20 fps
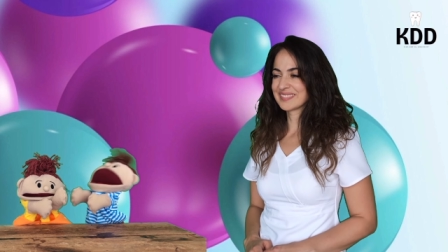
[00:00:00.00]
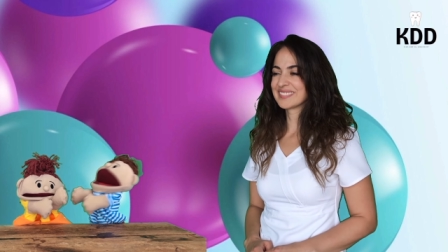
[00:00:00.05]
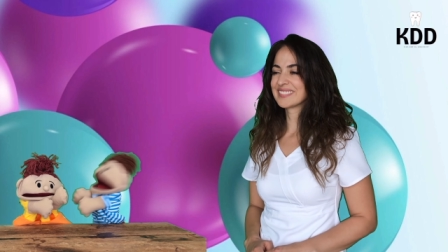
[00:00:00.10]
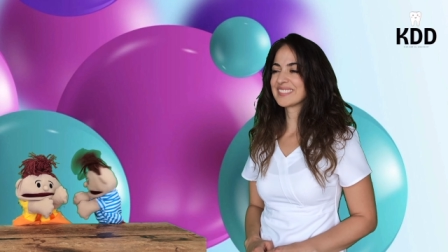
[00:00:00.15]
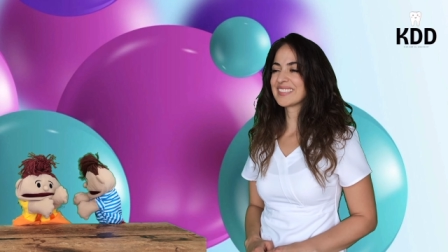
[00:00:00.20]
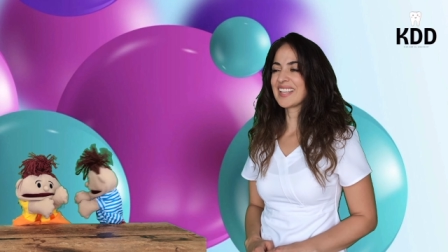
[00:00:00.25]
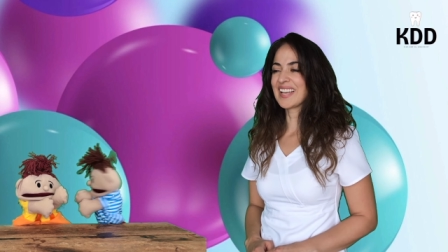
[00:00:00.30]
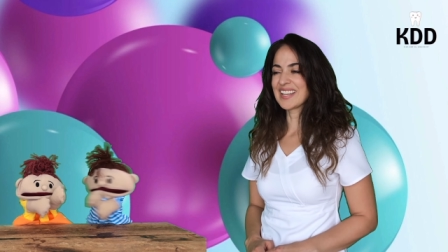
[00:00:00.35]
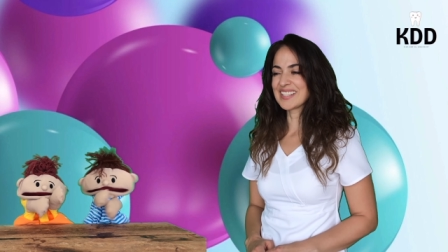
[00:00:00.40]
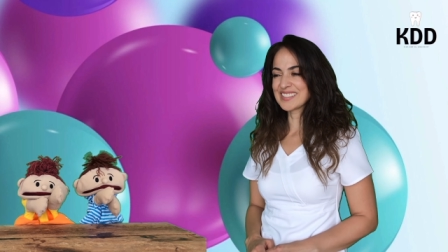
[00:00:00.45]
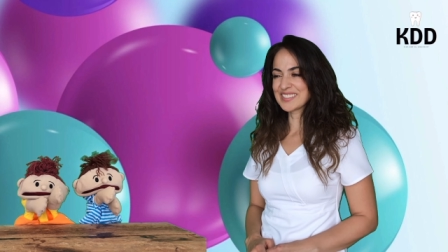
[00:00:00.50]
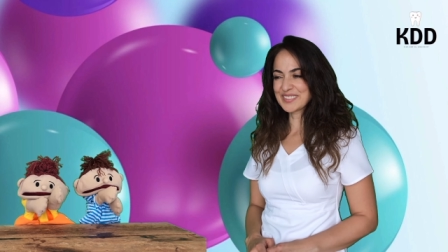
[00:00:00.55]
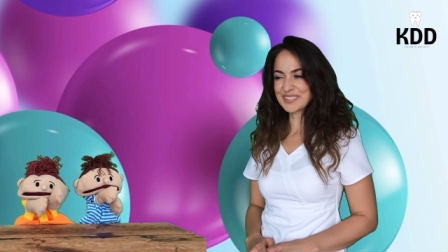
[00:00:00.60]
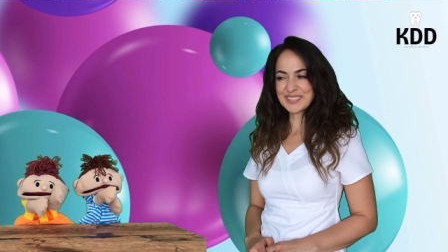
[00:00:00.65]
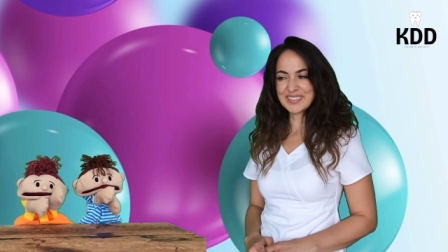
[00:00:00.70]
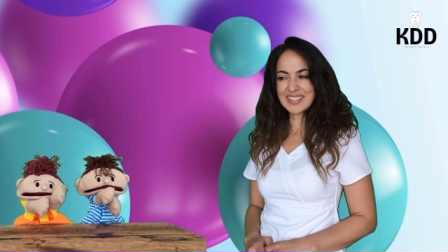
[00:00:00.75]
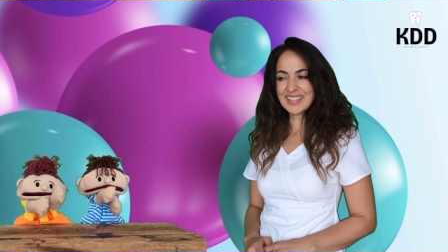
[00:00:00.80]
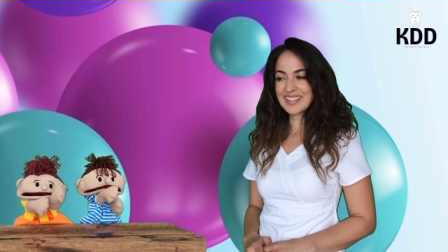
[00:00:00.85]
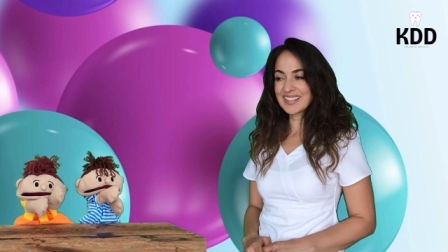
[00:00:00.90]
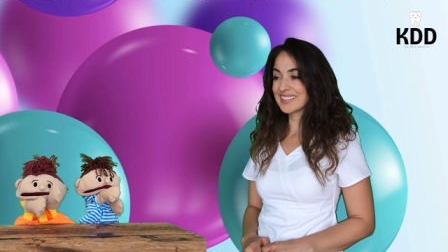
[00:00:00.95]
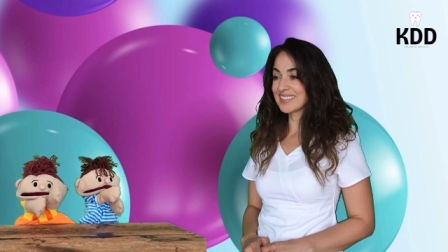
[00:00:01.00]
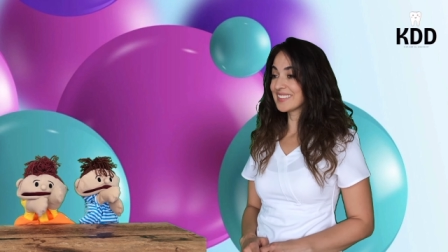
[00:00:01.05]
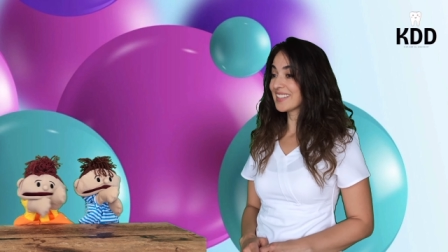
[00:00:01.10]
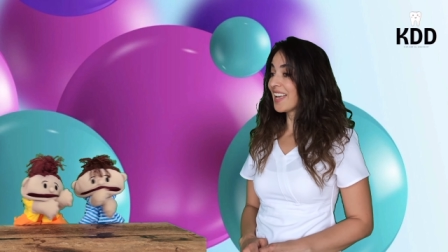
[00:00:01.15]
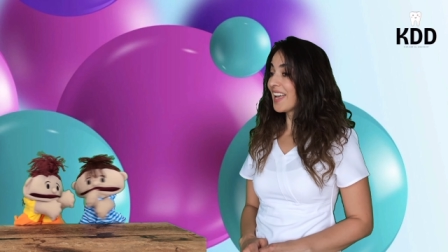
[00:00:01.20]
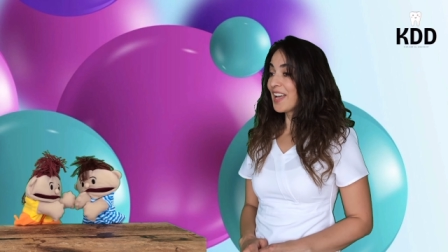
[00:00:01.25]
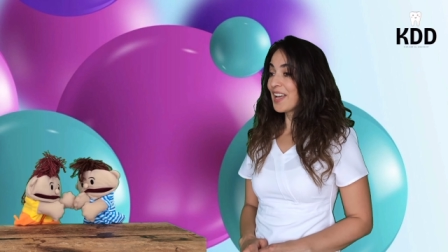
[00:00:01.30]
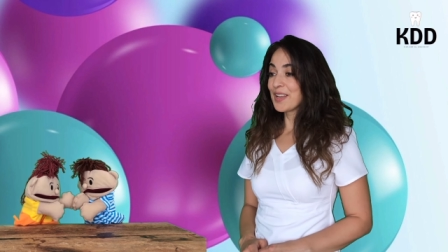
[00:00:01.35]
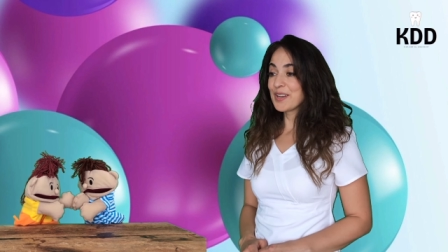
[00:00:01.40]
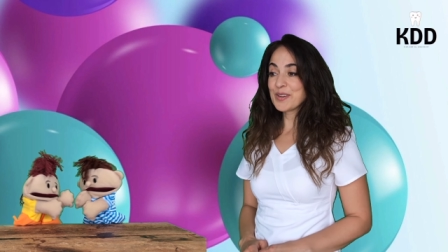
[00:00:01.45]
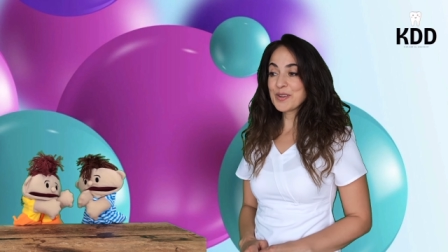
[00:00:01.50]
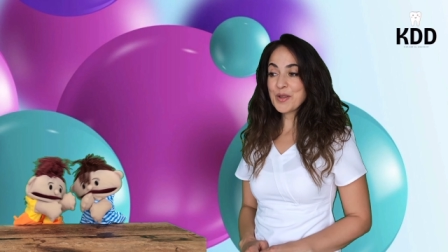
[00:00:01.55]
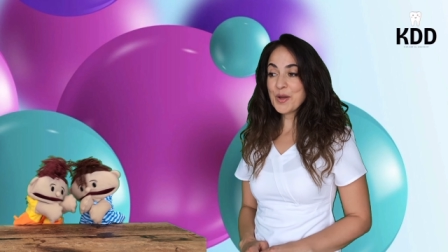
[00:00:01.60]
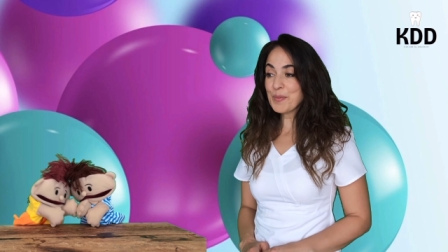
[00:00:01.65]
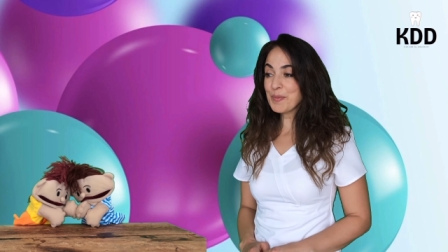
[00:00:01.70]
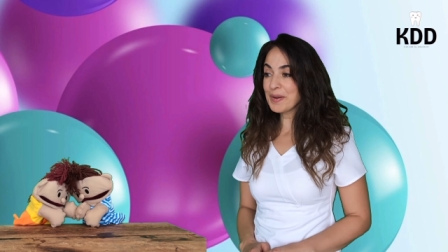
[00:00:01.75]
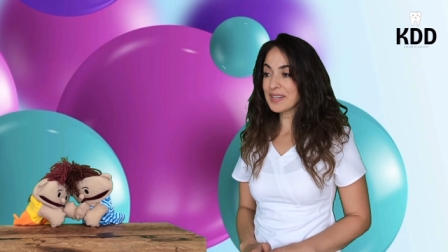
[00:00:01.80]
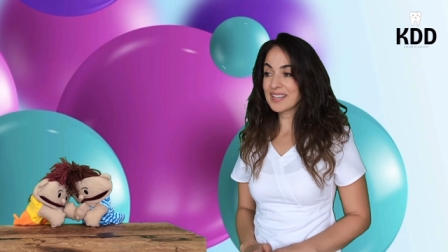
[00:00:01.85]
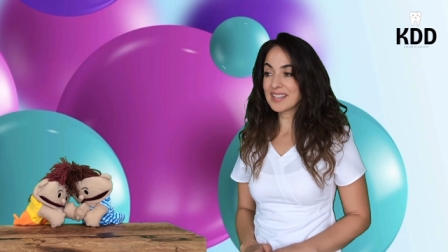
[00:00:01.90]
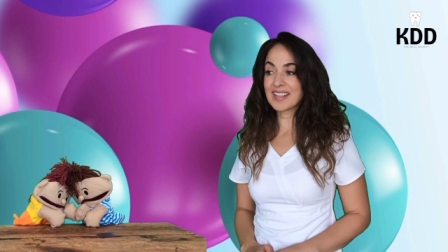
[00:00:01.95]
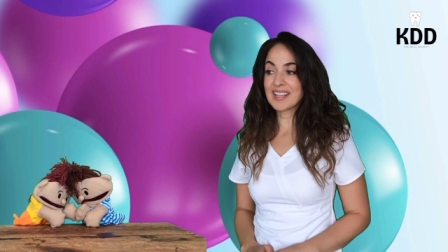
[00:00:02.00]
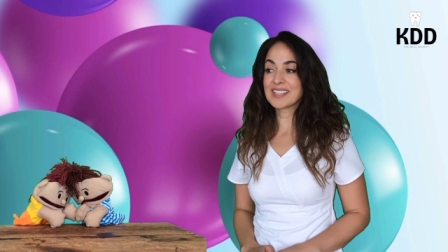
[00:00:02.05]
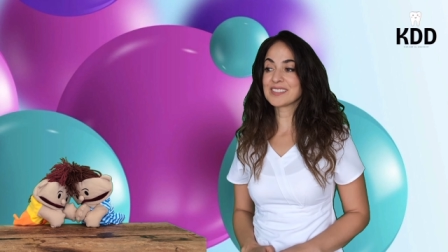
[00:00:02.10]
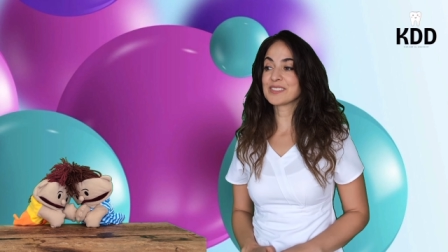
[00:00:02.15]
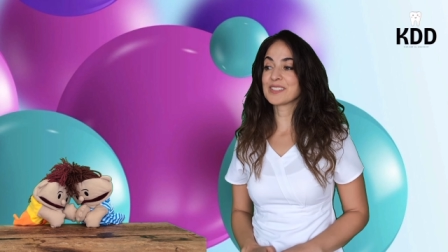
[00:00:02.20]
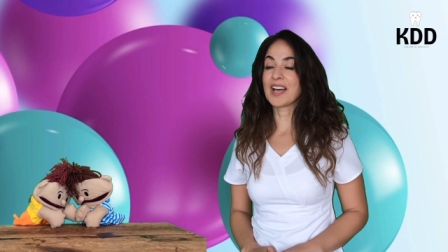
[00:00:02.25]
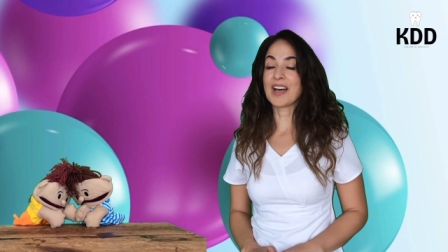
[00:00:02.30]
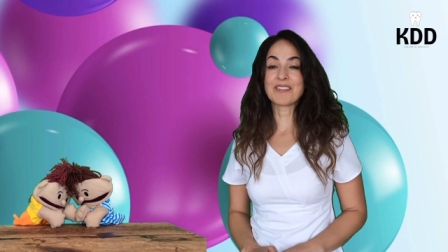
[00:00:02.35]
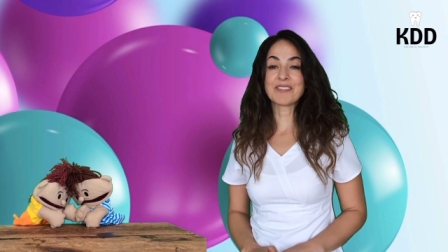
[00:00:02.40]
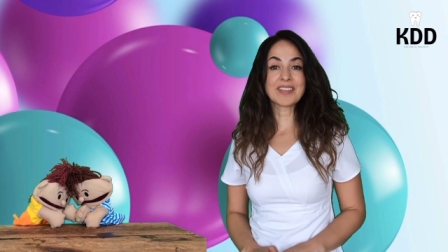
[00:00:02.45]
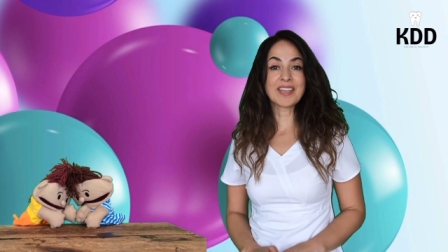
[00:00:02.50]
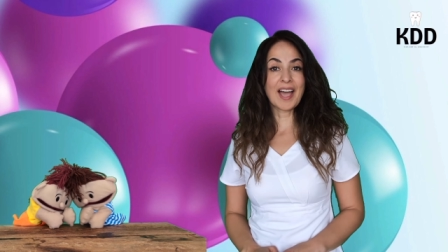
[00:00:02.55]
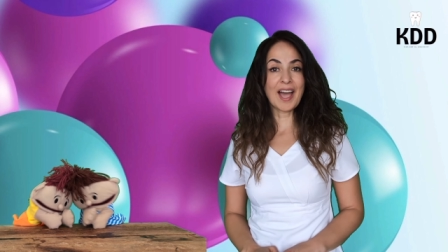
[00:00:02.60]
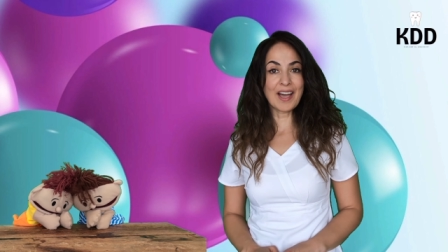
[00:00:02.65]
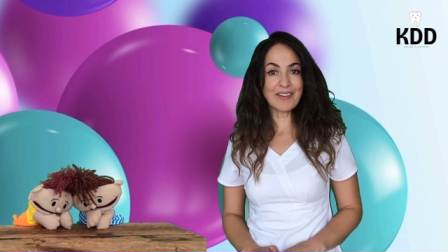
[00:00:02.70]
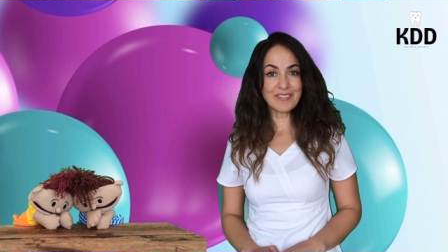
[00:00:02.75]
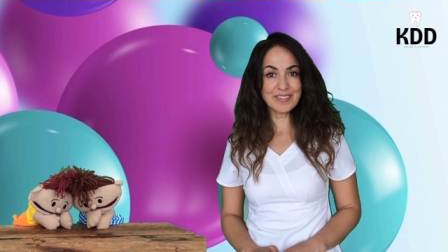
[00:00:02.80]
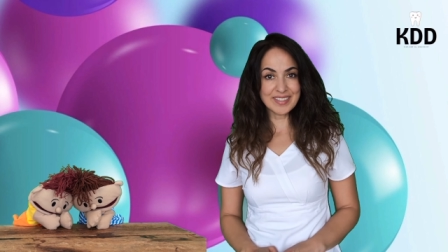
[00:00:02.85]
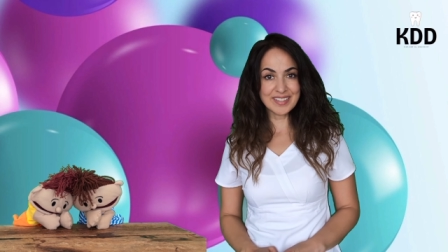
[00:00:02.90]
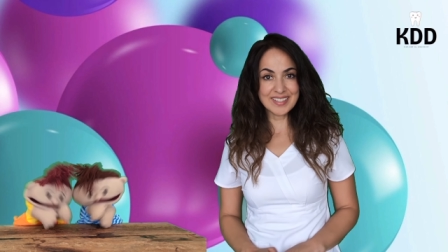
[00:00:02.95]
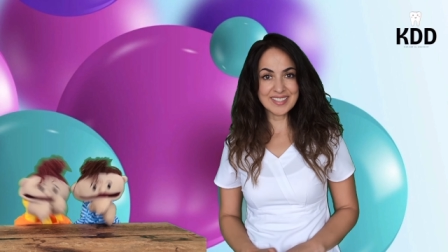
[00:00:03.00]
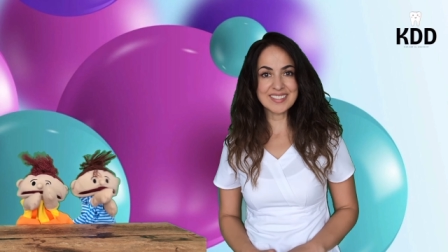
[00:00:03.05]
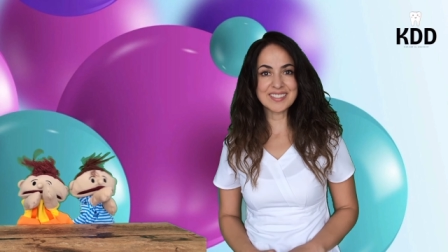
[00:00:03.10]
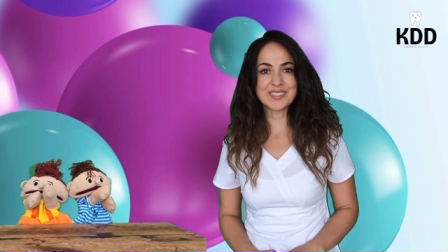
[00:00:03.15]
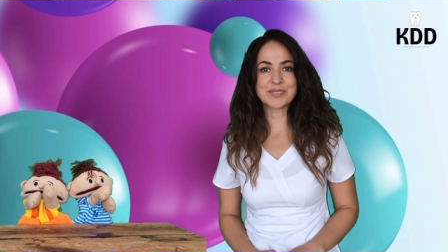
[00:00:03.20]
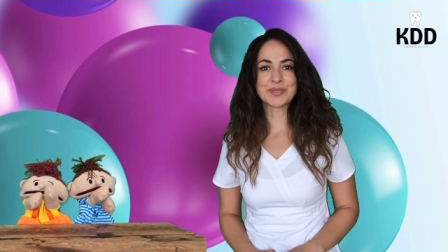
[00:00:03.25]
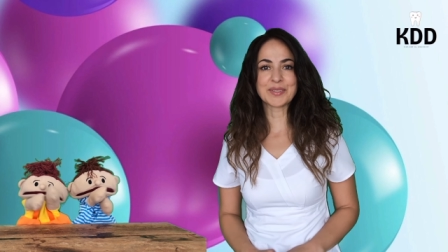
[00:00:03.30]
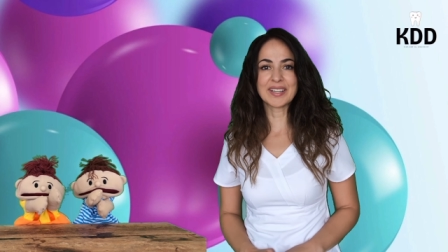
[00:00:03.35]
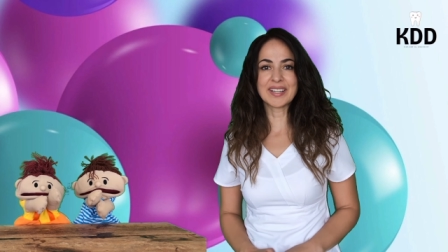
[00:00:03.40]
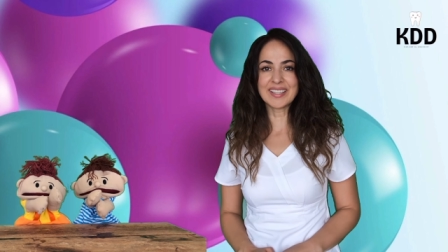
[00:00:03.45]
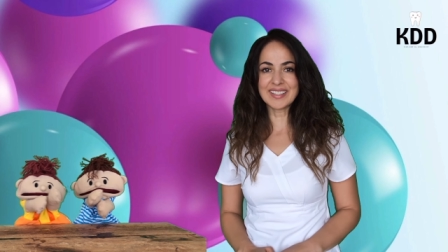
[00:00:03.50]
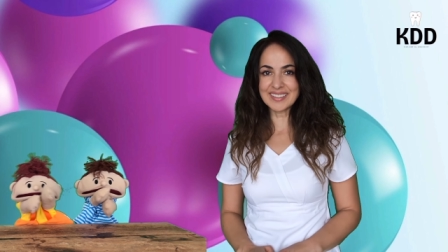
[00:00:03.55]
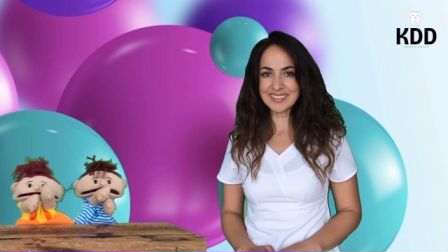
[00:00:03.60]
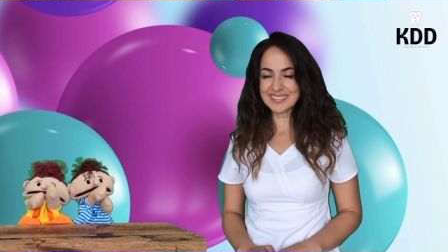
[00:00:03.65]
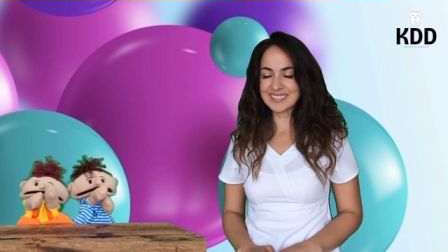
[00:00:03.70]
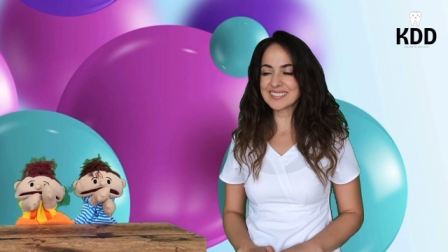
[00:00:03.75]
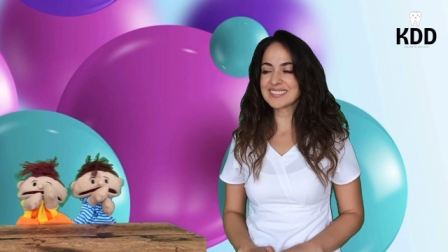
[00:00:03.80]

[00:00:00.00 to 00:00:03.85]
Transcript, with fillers: cavity. That's right. Nobody likes to have cavities, right?